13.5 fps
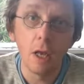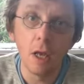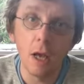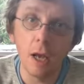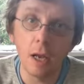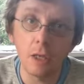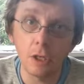
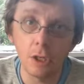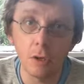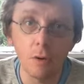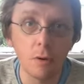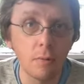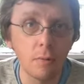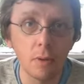And I just
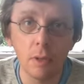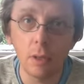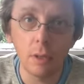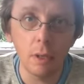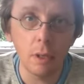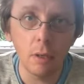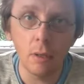thought,
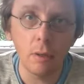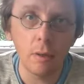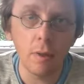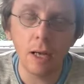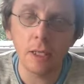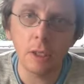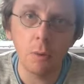
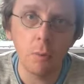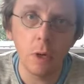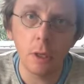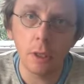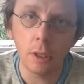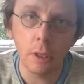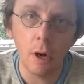that's the
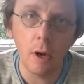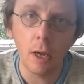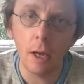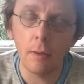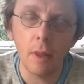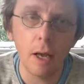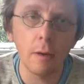worst
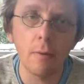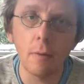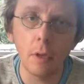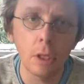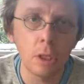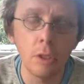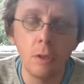diet. That
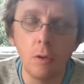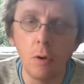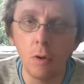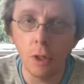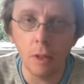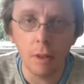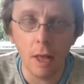There's
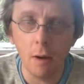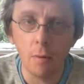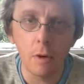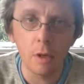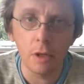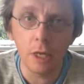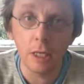nothing there
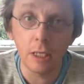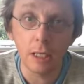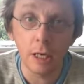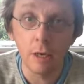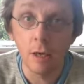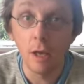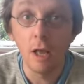worth
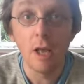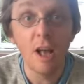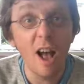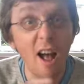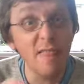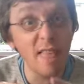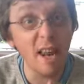eating.
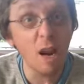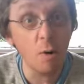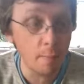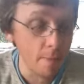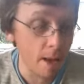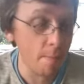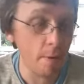And then I
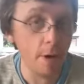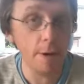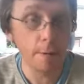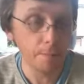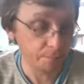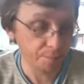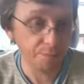remembered
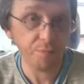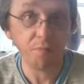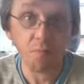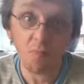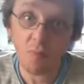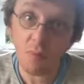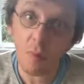
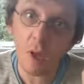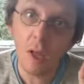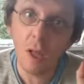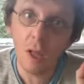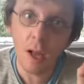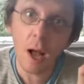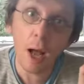
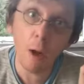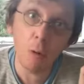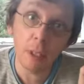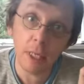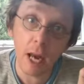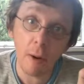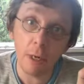I always
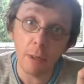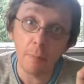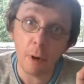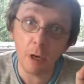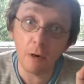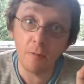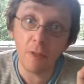carried a
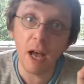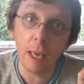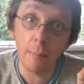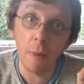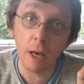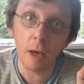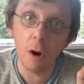bottle of that in
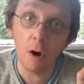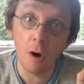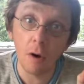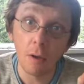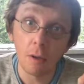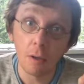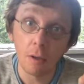my
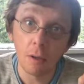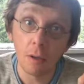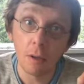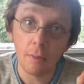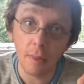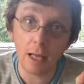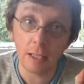car.
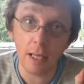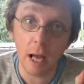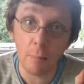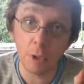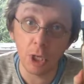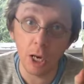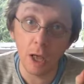That's how
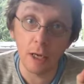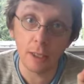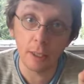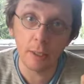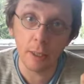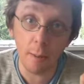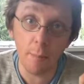much I liked
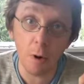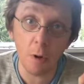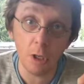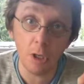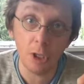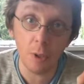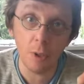it. A
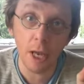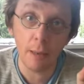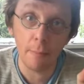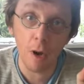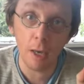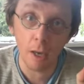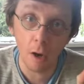bottle or two of that in
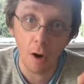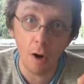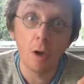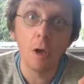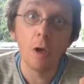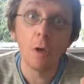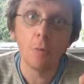my car
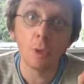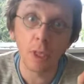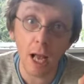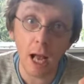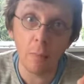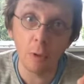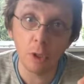was
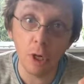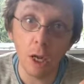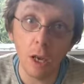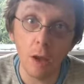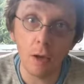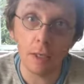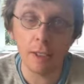how much I
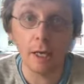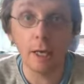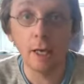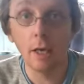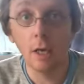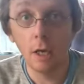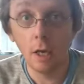liked it.
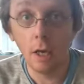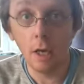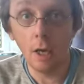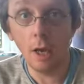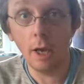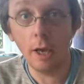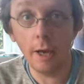
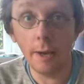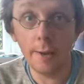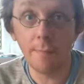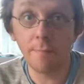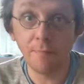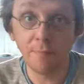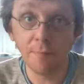Um,